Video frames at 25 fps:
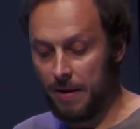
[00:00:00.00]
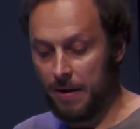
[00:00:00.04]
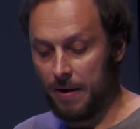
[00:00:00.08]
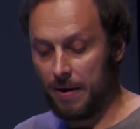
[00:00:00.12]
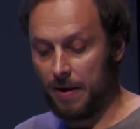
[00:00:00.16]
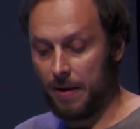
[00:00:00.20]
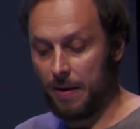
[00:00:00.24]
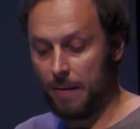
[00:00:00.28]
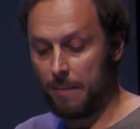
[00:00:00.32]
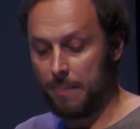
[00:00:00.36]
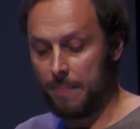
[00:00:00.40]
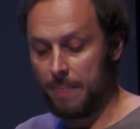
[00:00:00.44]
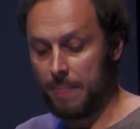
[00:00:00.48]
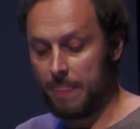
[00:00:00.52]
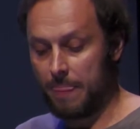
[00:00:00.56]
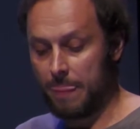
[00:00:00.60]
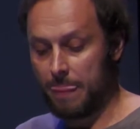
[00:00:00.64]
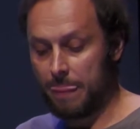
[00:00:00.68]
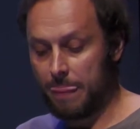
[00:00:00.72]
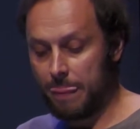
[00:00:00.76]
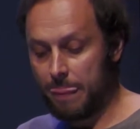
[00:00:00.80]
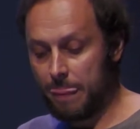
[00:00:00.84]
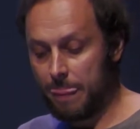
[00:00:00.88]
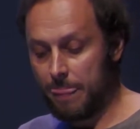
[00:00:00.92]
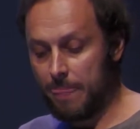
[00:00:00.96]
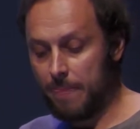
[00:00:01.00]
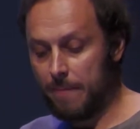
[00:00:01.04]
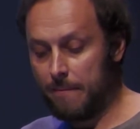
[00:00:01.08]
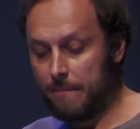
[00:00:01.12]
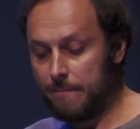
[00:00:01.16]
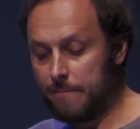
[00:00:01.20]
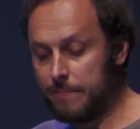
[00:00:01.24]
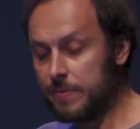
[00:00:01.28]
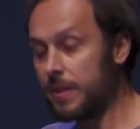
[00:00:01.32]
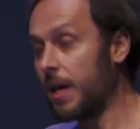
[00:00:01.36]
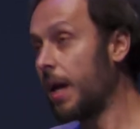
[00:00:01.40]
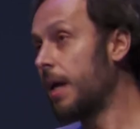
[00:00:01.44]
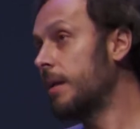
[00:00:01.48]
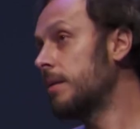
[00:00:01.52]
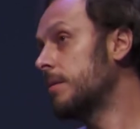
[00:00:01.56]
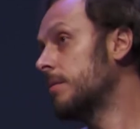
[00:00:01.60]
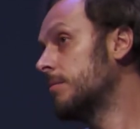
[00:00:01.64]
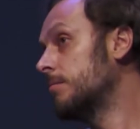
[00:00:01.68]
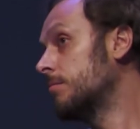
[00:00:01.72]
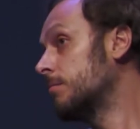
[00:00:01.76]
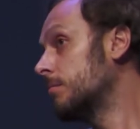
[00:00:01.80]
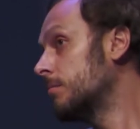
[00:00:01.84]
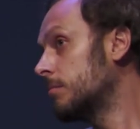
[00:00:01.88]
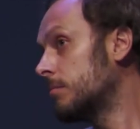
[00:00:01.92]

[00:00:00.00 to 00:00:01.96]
Uh, Then